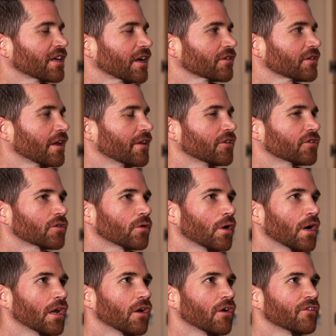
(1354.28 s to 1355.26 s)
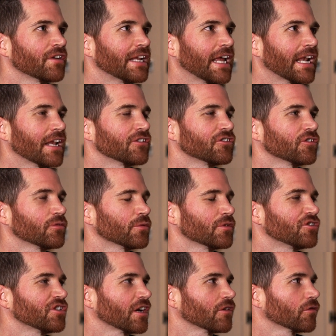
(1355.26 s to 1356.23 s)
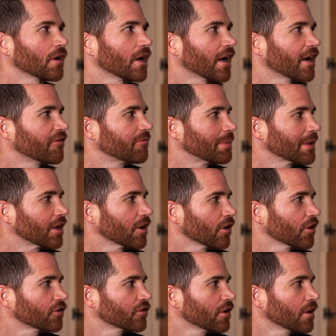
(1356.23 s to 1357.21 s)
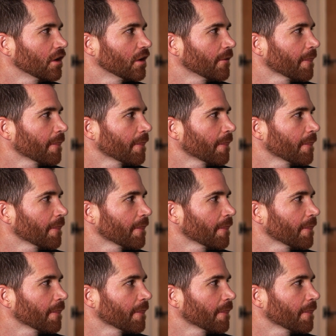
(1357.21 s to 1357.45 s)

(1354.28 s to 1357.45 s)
sounds like there's quite a lot of analogies with general life, because